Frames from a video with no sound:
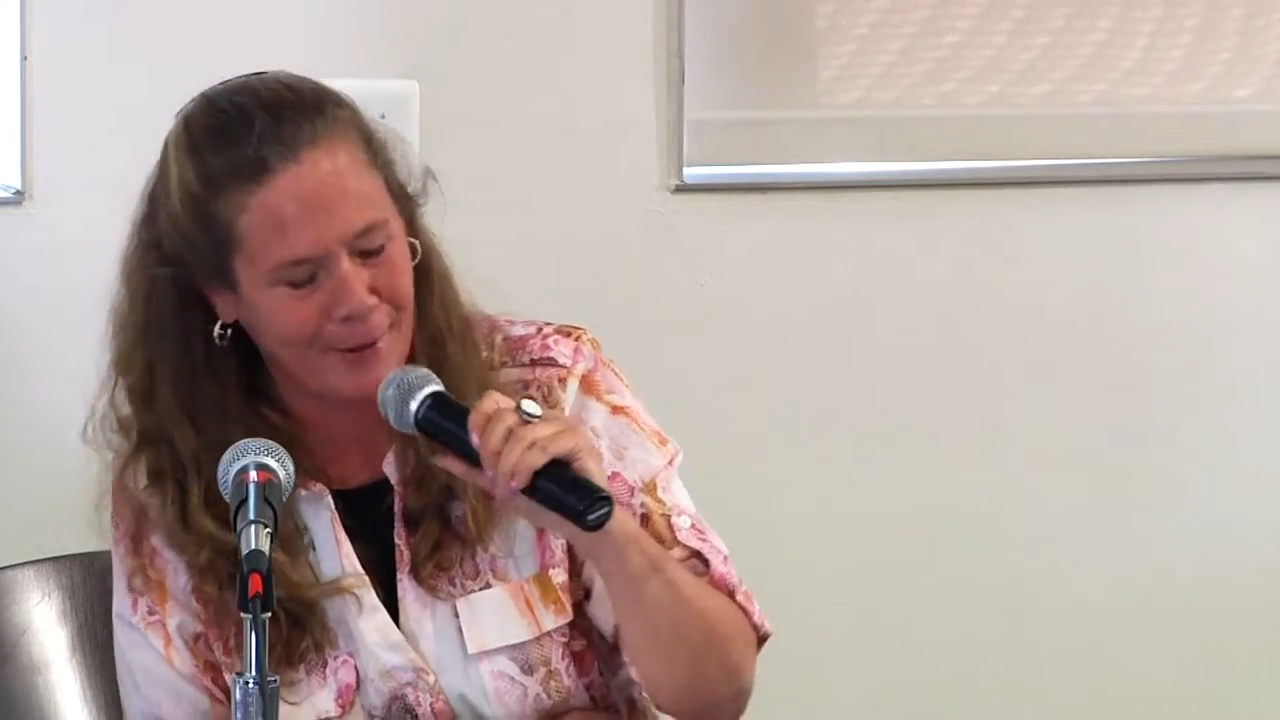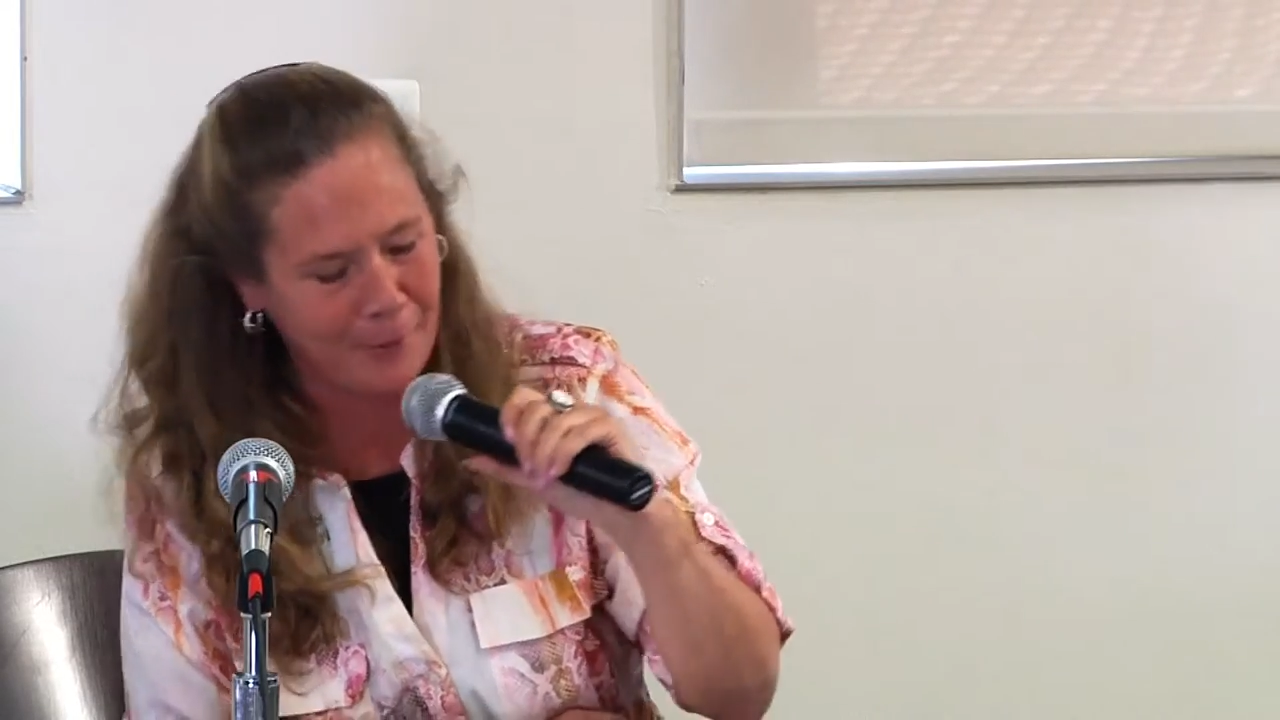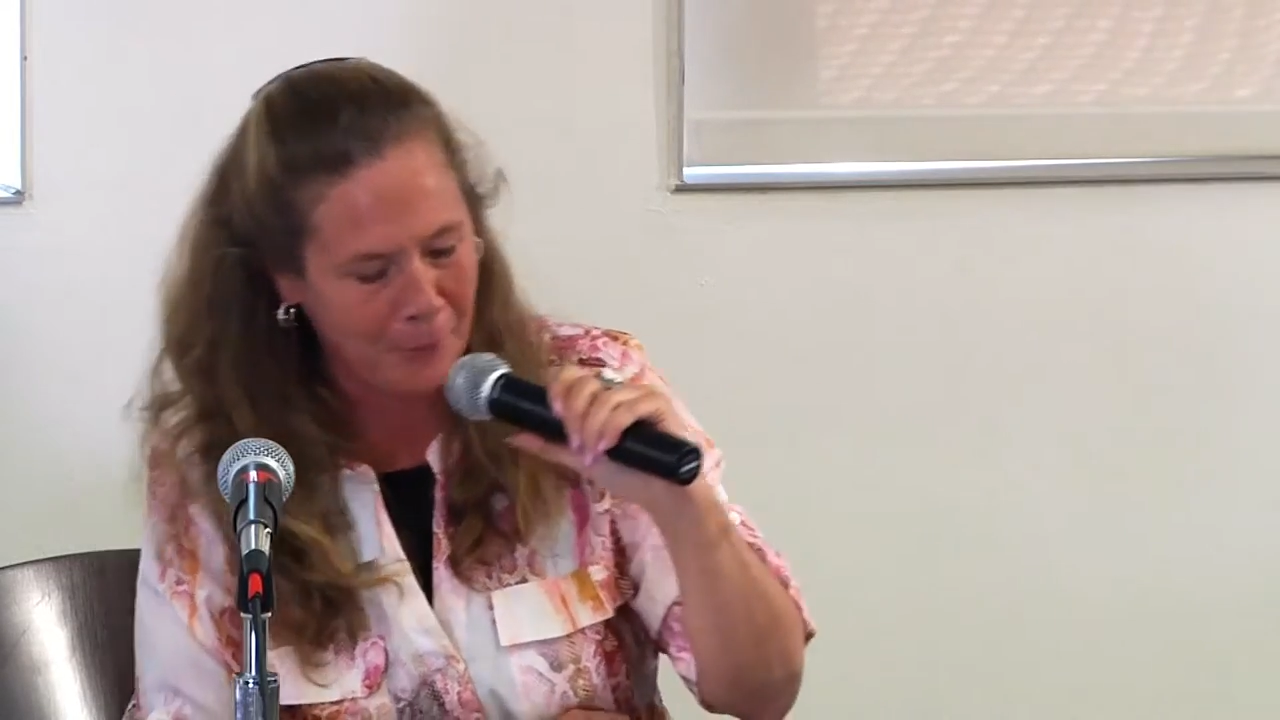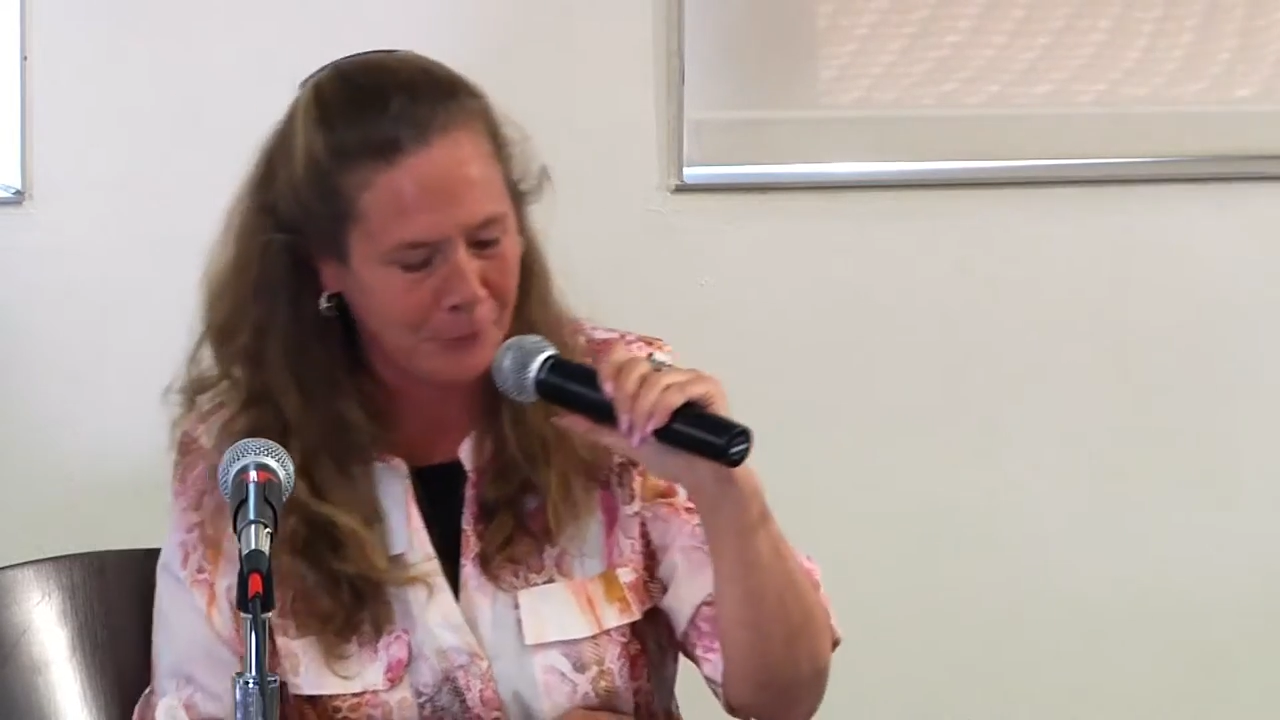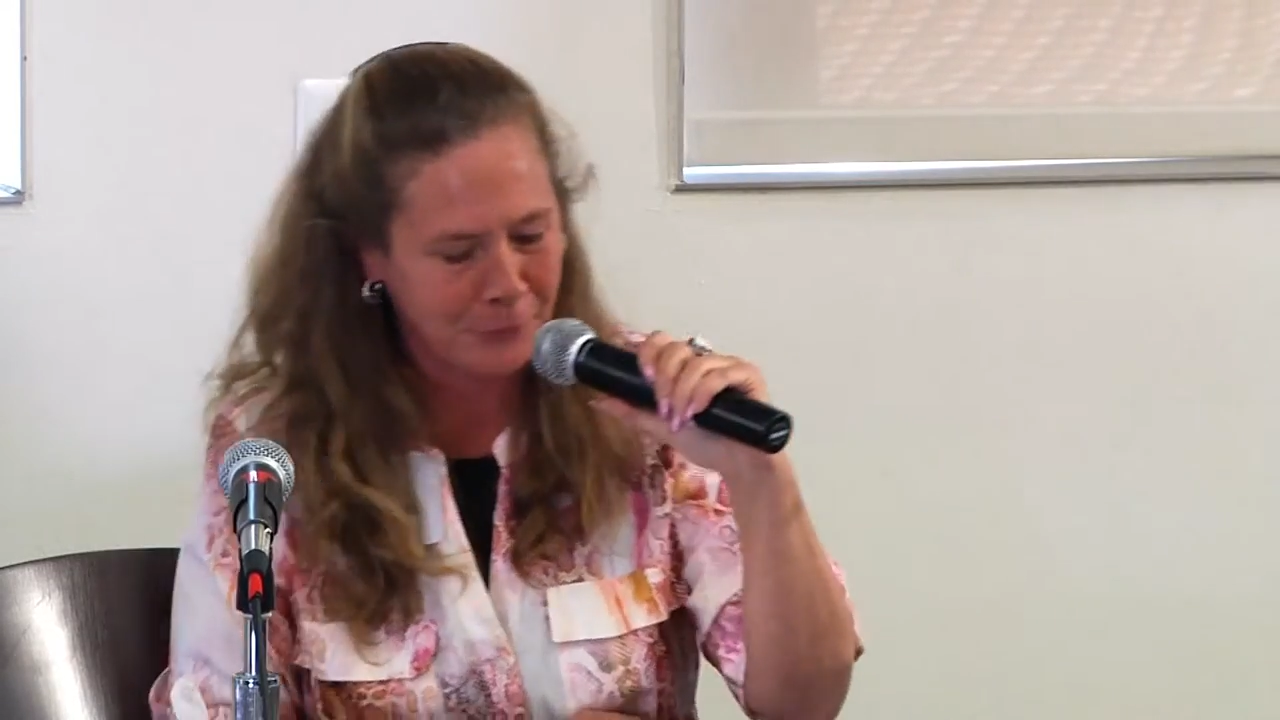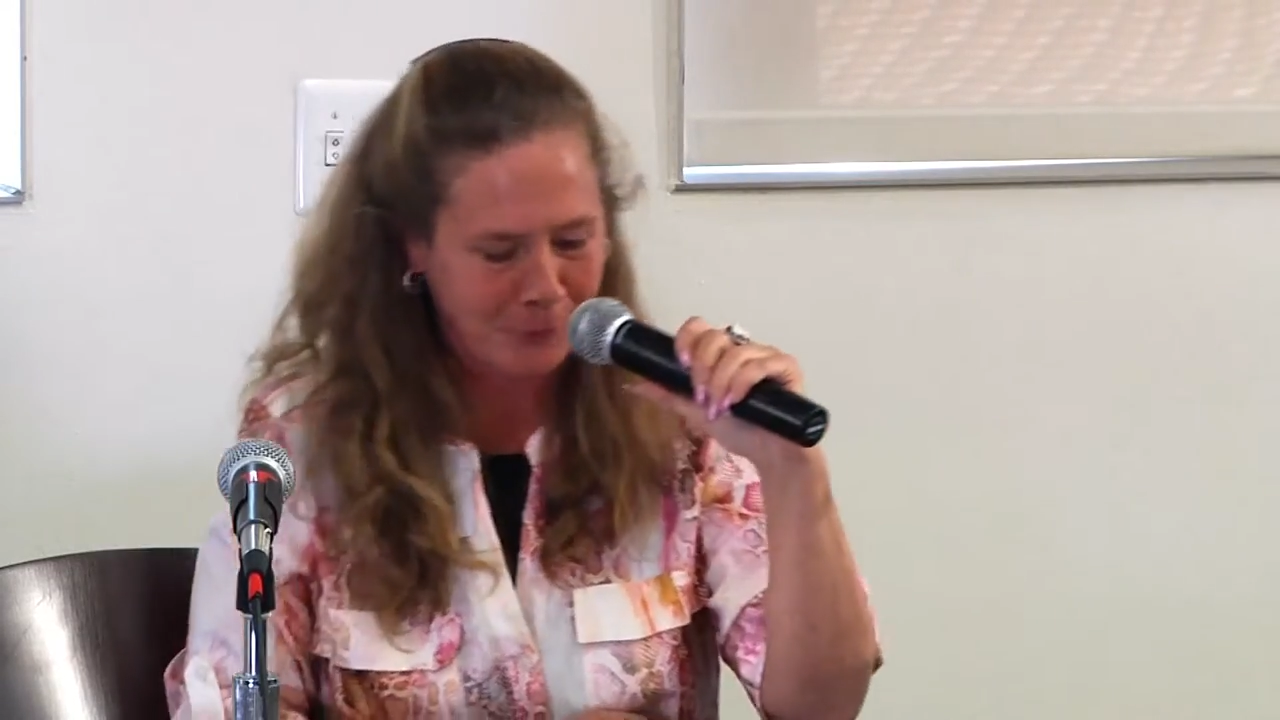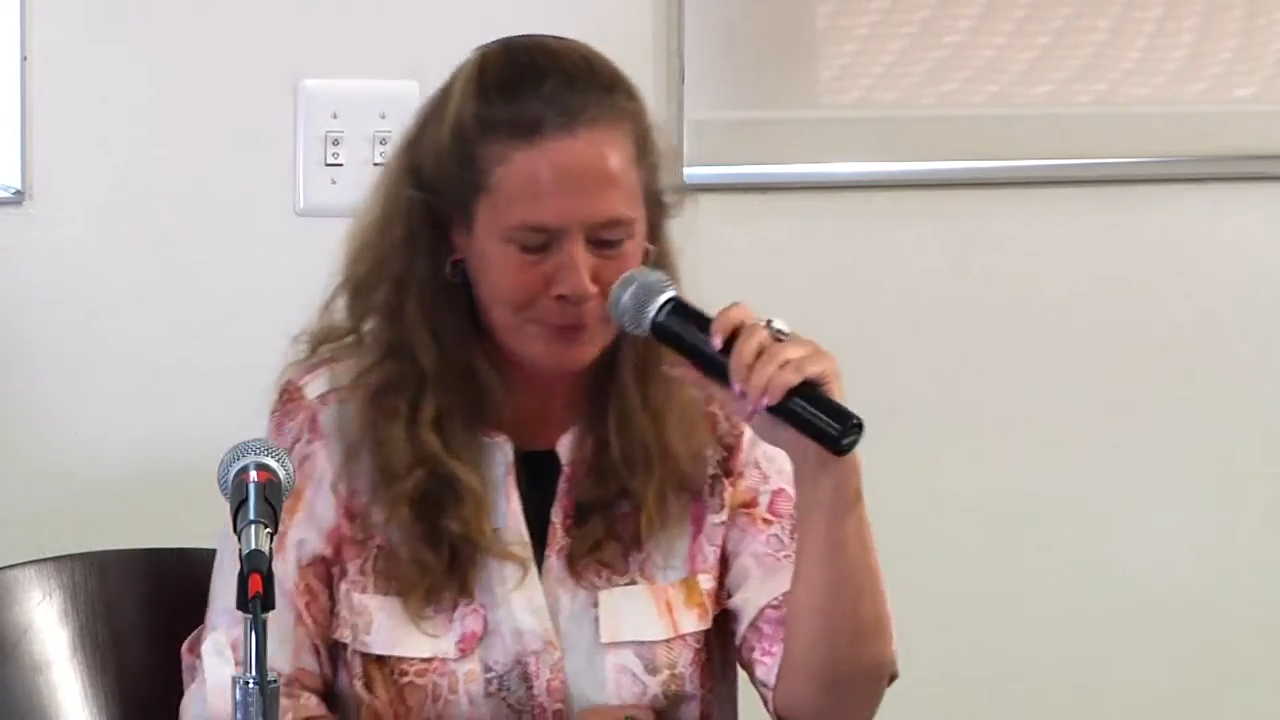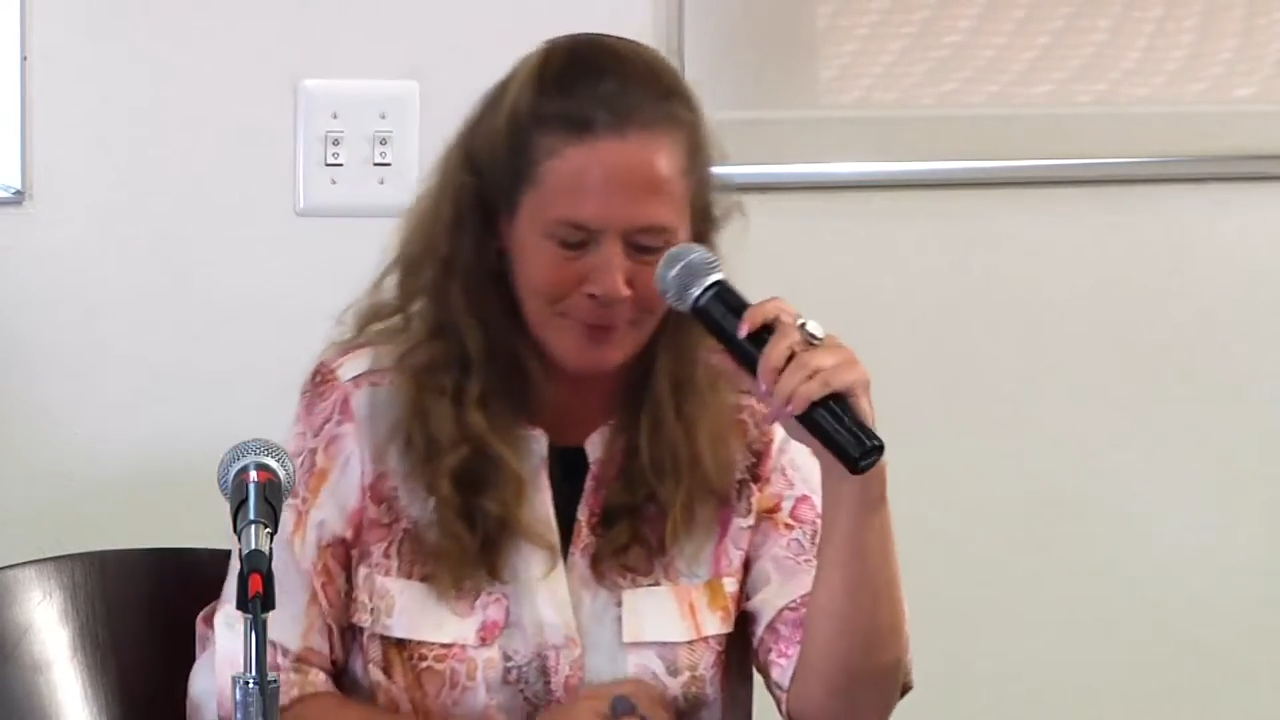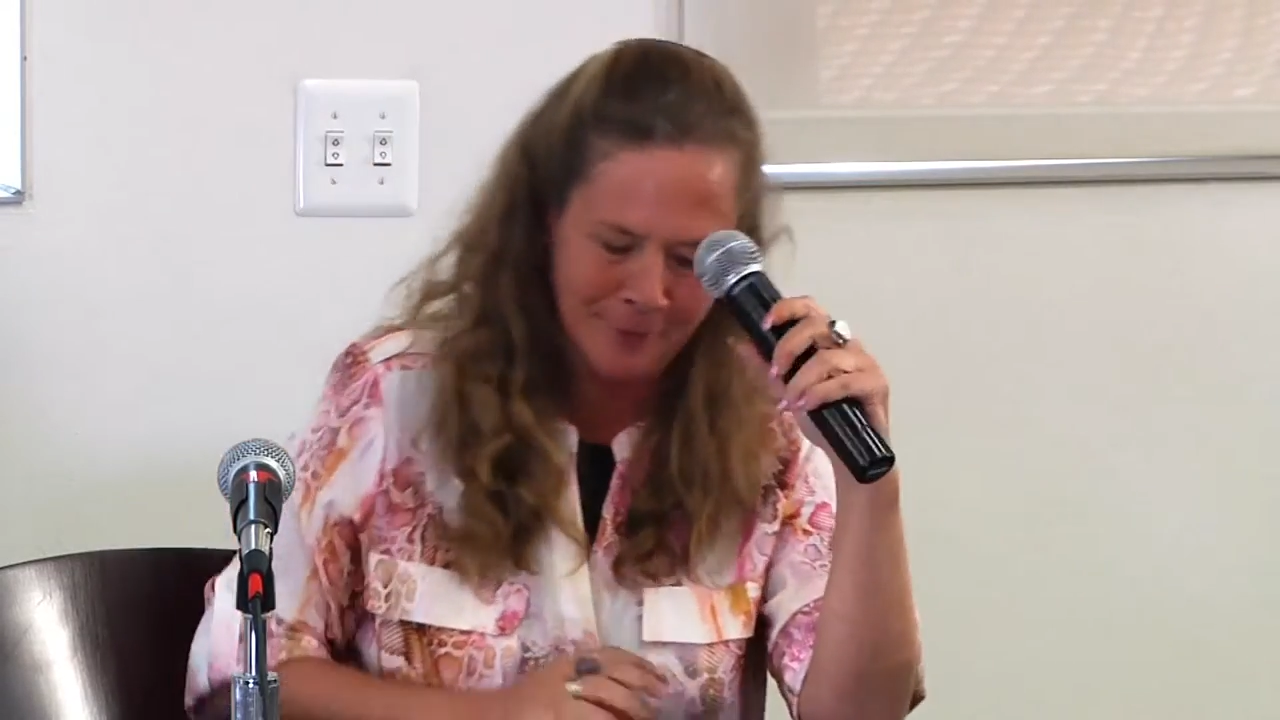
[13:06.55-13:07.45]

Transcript: that also.